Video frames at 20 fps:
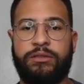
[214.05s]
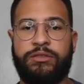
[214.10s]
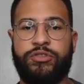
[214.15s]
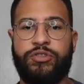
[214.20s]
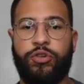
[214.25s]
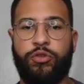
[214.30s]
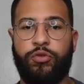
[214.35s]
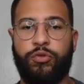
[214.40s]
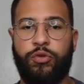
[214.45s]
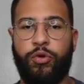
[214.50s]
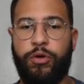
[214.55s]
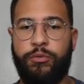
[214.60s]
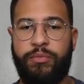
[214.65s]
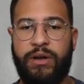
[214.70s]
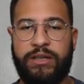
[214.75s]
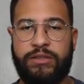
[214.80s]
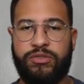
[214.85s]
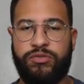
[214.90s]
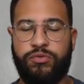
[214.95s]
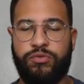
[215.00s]
So going
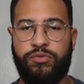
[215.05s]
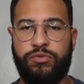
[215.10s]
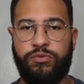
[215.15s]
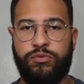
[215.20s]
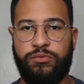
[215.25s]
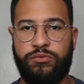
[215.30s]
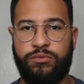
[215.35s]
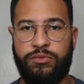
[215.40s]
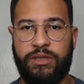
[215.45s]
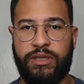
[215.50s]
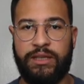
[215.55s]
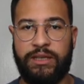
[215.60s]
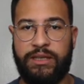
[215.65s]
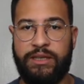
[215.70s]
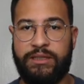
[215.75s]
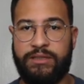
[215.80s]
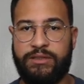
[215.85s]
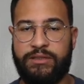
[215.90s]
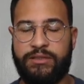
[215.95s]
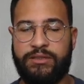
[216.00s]
back to the
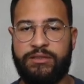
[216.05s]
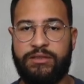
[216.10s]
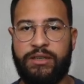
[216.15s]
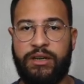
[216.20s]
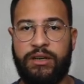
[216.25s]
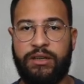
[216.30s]
clients,